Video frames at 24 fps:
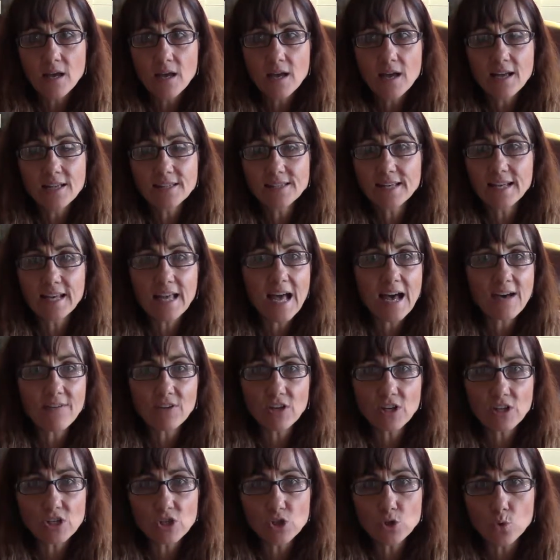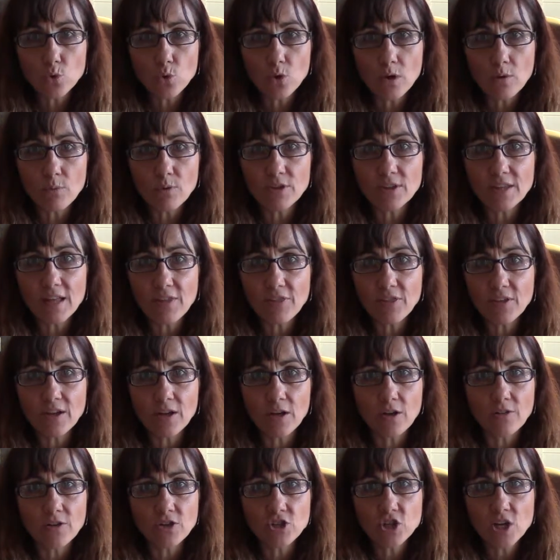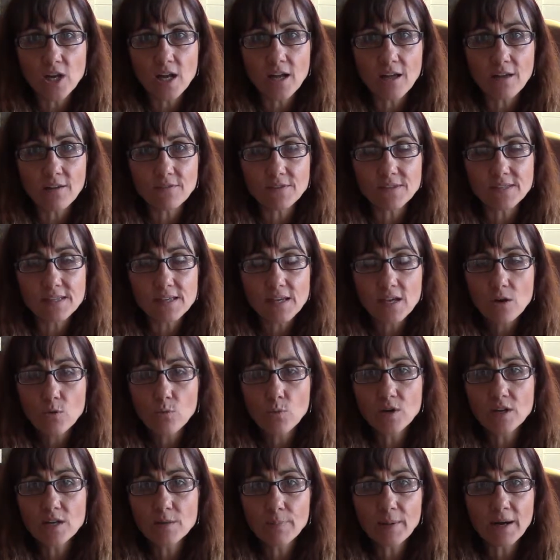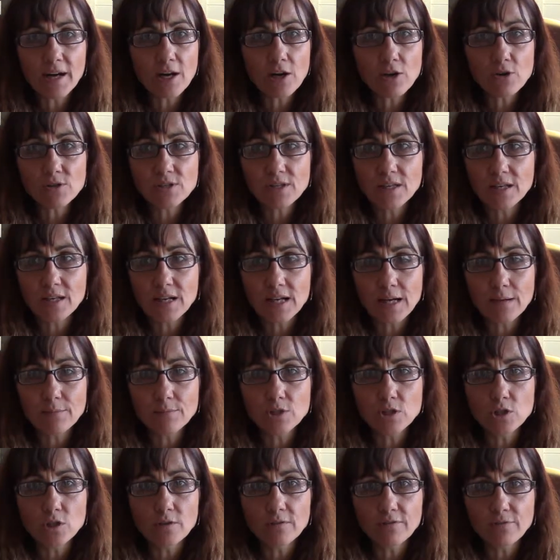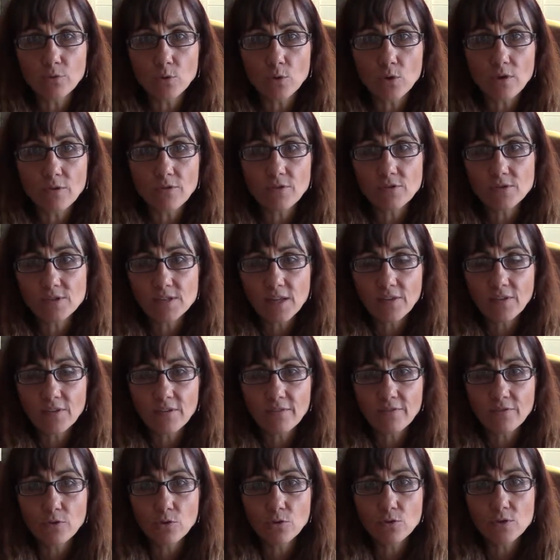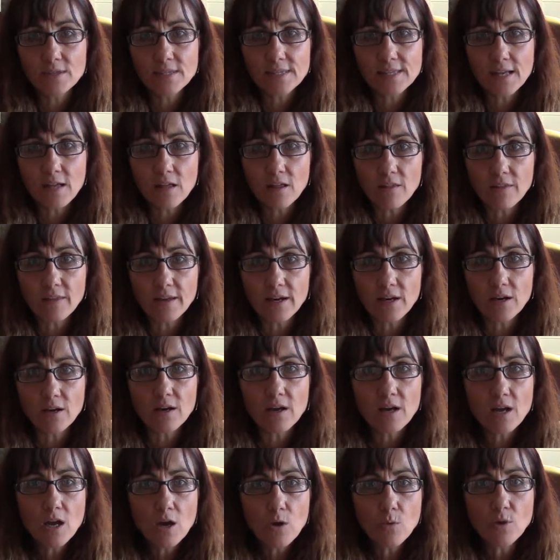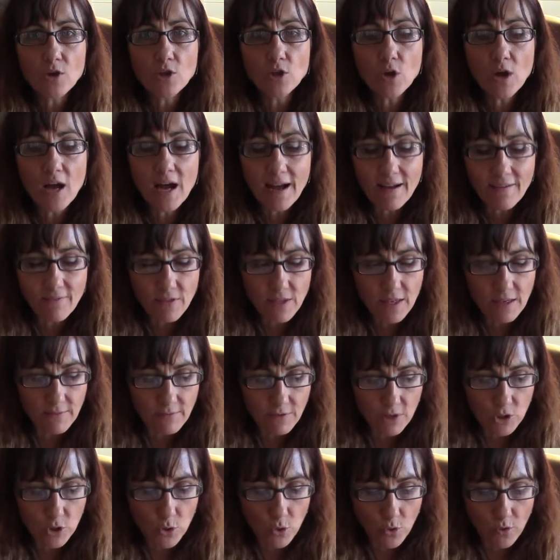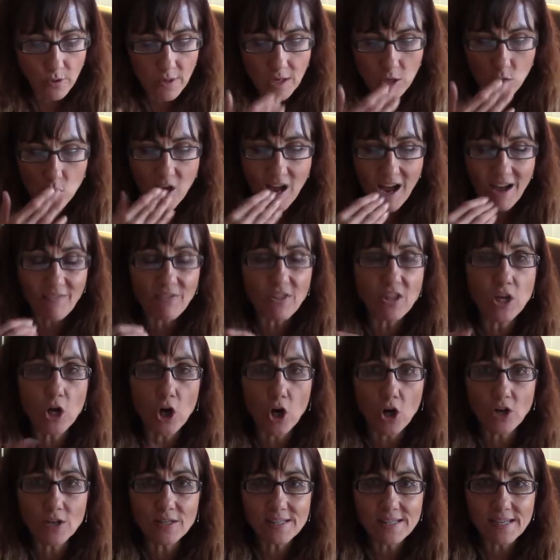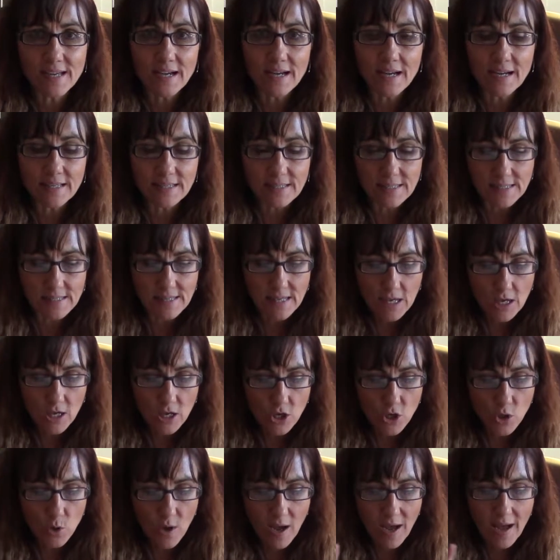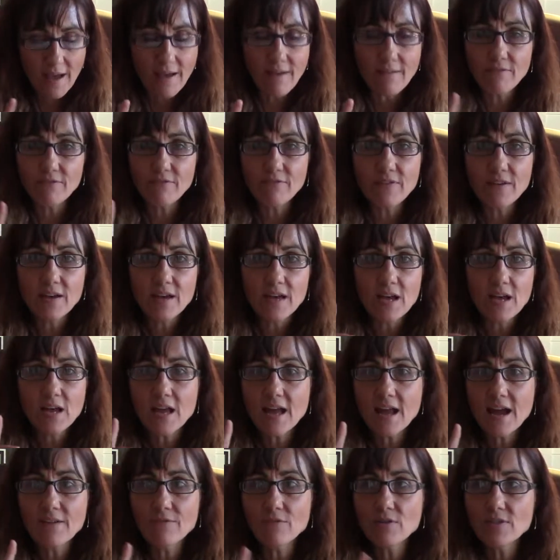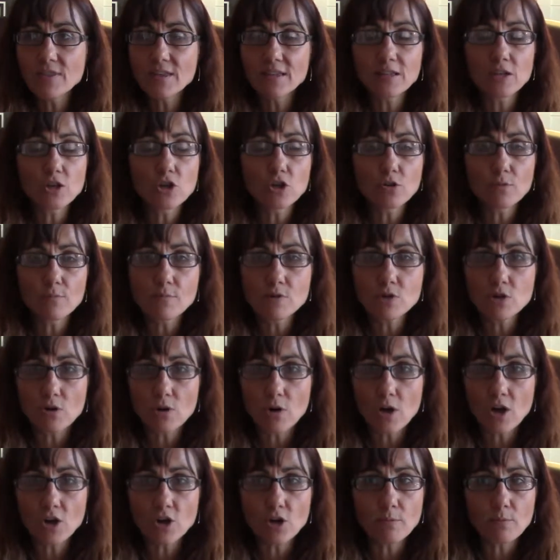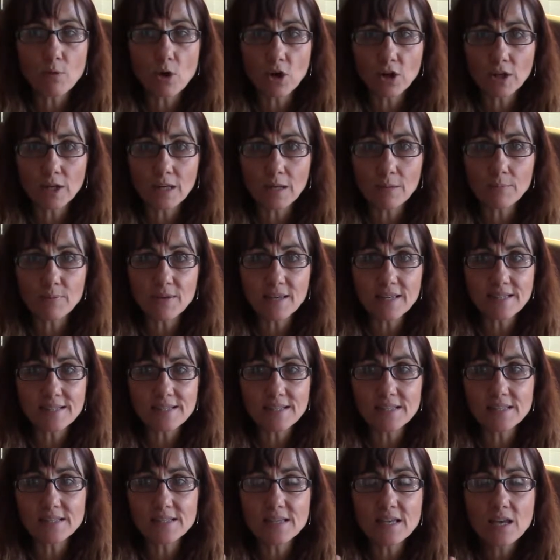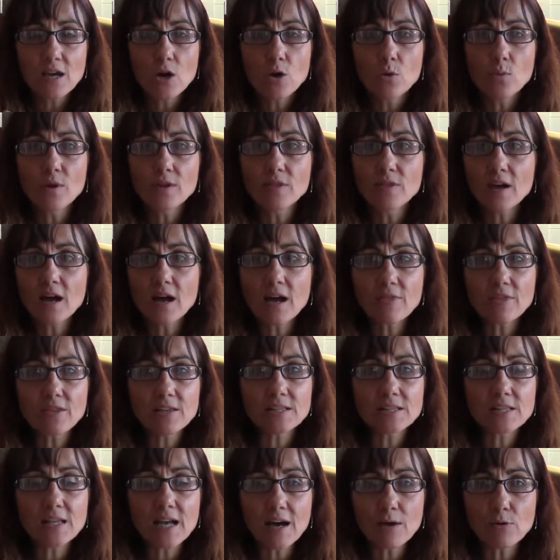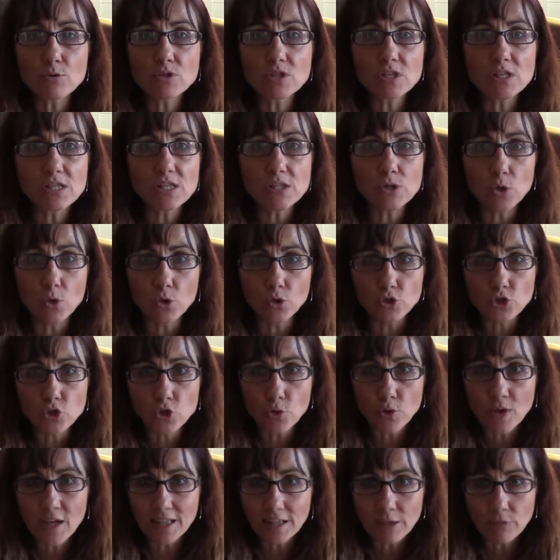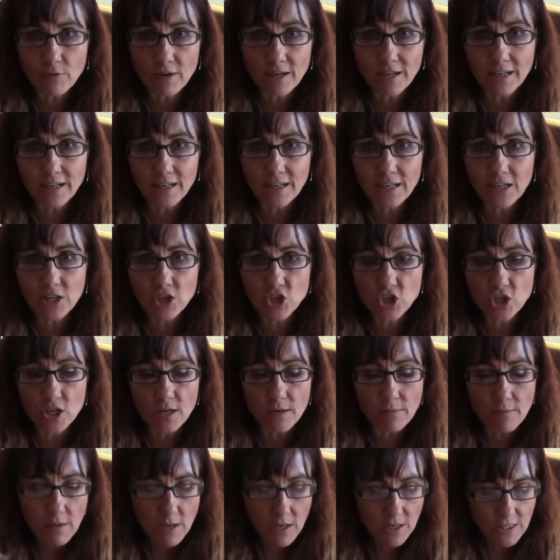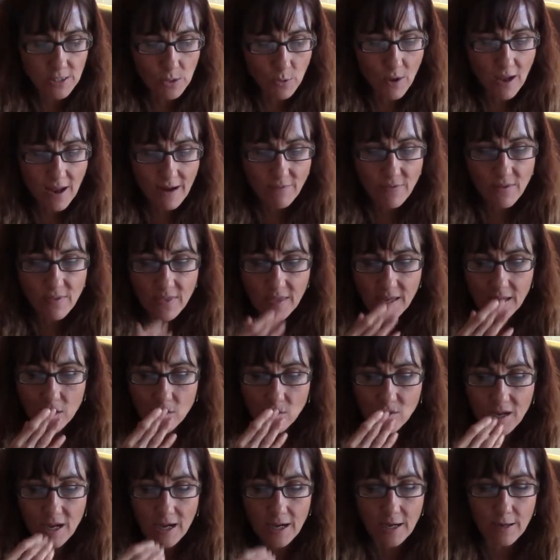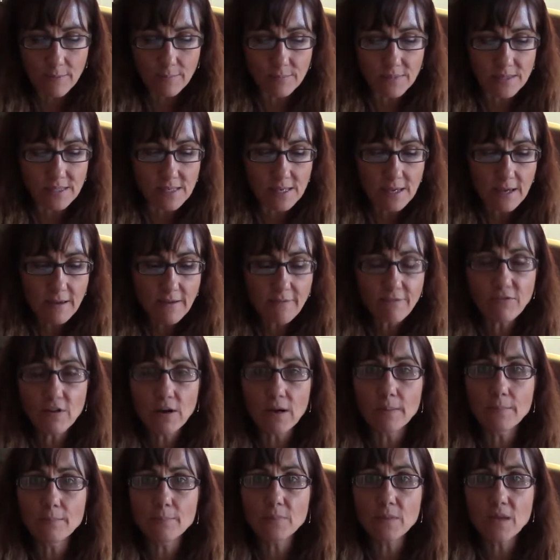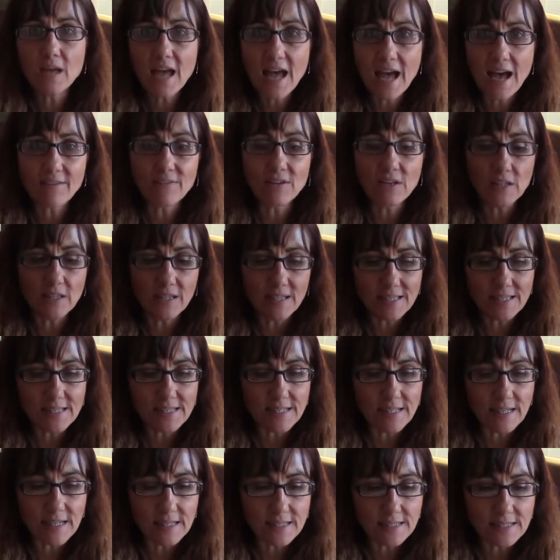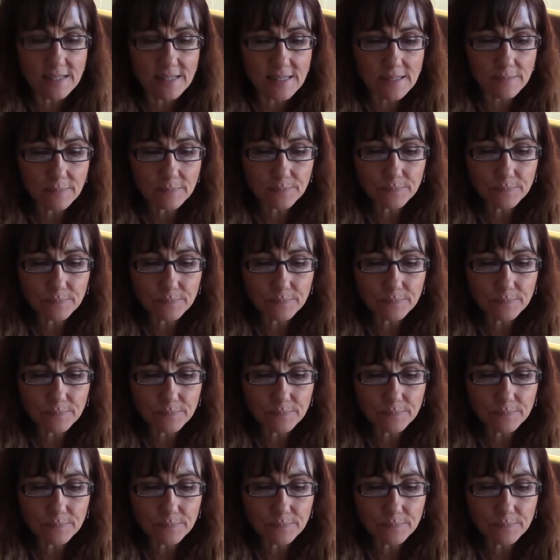It's like having a store with nothing on the shelves. What are buyers going to come to you for? There's nothing for you to sell there. When you have the inventory, you have the yard signs, you have everything that all your marketing pieces. When this house is sold, you get the recognition. So everything comes from having listings.